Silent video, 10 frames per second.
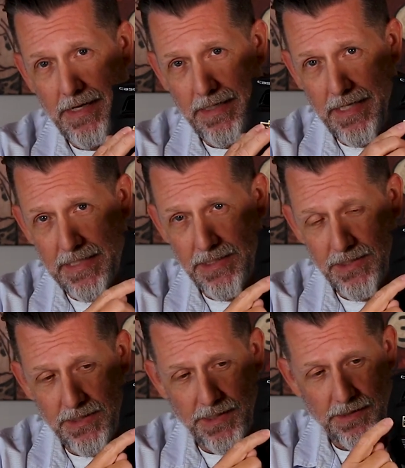God that's a
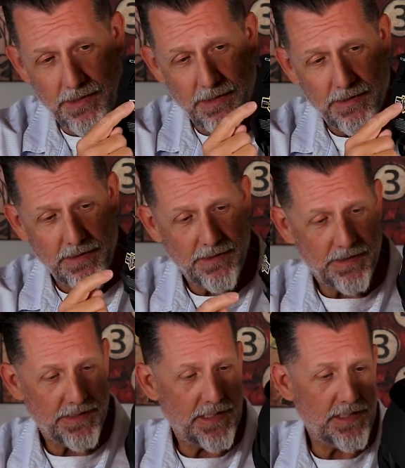sticker,
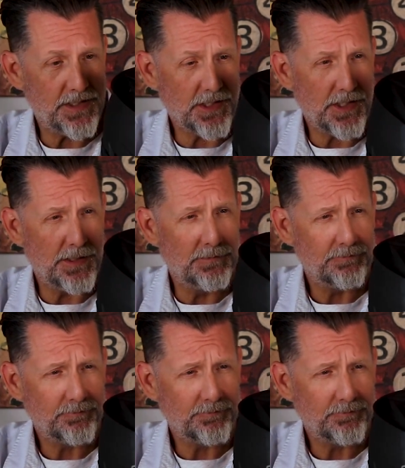because that doesn't go.